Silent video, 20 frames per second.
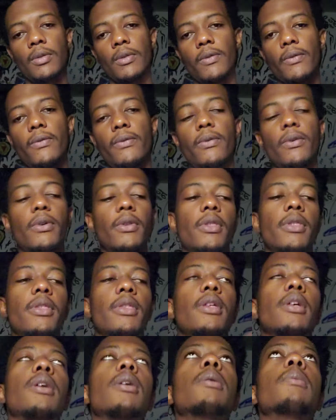for
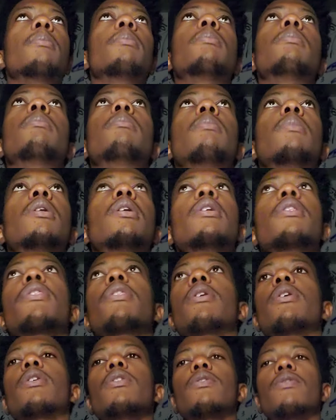the
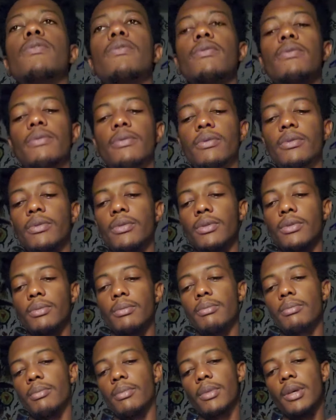month of
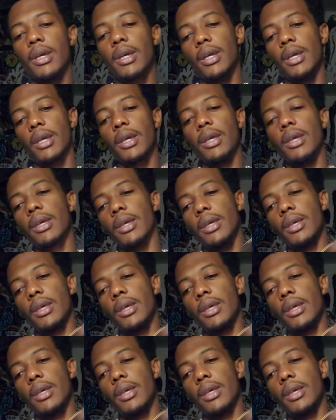May?